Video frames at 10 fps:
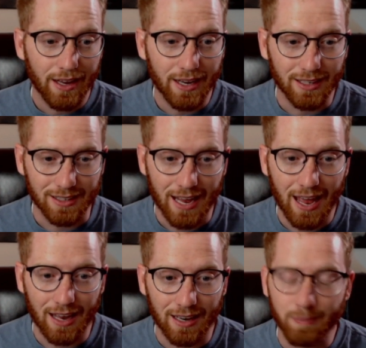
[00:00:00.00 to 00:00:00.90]
it
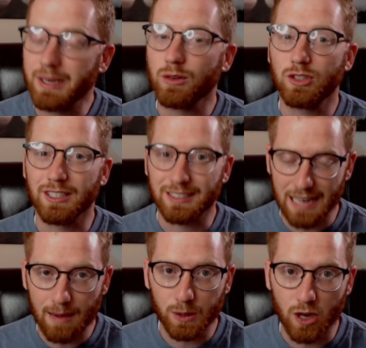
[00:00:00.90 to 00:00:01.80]
can be used to
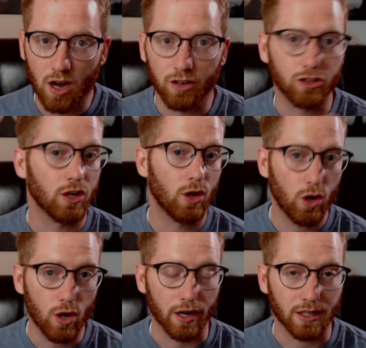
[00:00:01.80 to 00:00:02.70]
sabotage
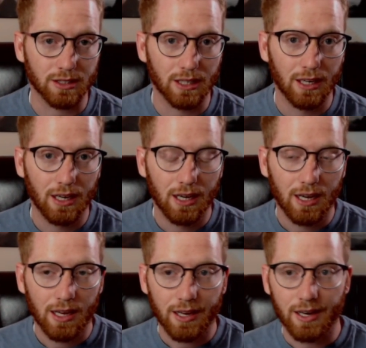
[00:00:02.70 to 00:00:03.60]
hooks
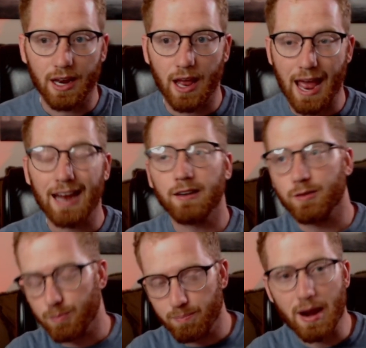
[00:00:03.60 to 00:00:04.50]
and
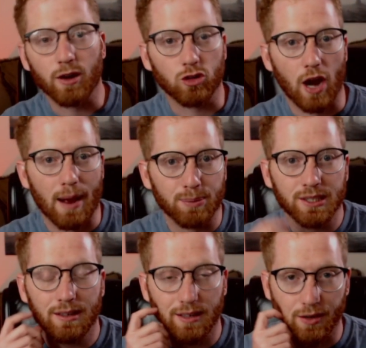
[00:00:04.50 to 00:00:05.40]
bear traps
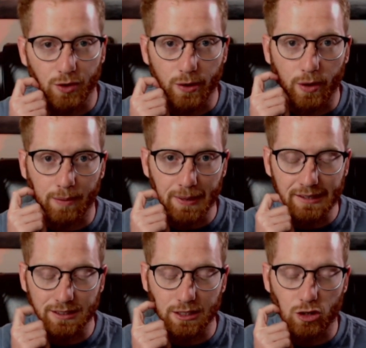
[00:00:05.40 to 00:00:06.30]
if you're going up
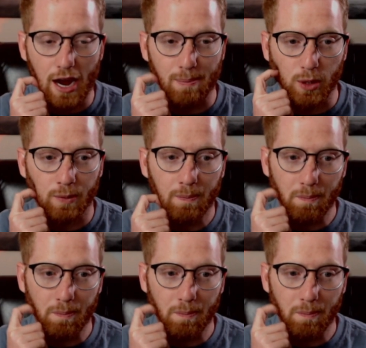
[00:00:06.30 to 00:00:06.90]
against the trapper.